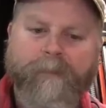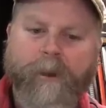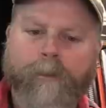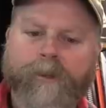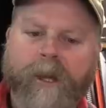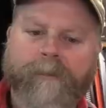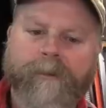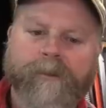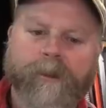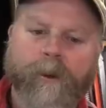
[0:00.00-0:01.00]
The ogive
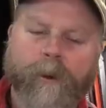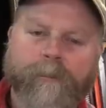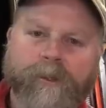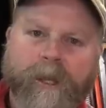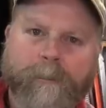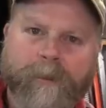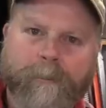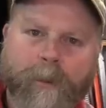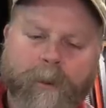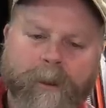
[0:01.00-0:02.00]
is the curved shape of the
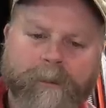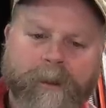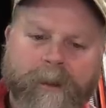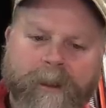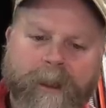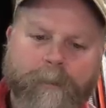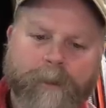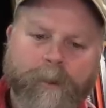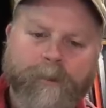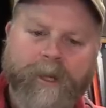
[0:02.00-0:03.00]
bullet, and where
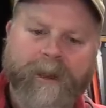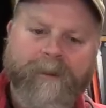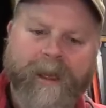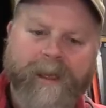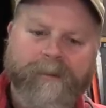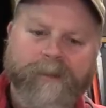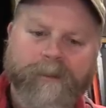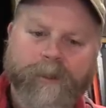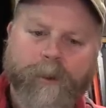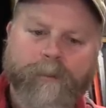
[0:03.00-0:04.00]
the ogive ends
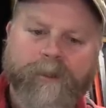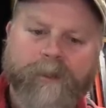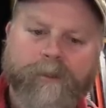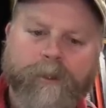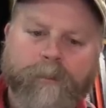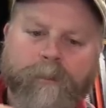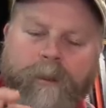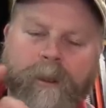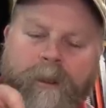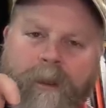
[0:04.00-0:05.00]
and turns into
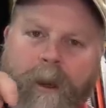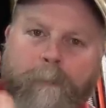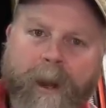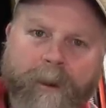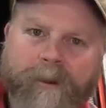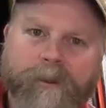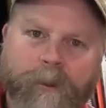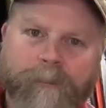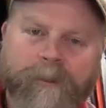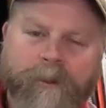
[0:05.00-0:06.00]
a bearing
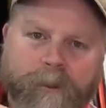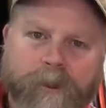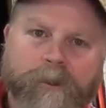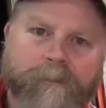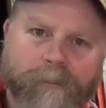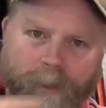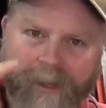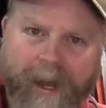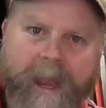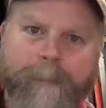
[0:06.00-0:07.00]
surface, which is the full
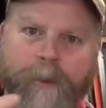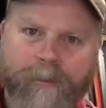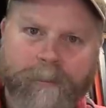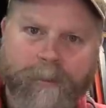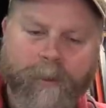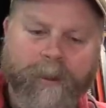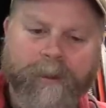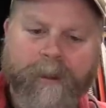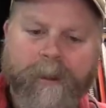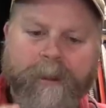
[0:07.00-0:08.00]
diameter of the bullet,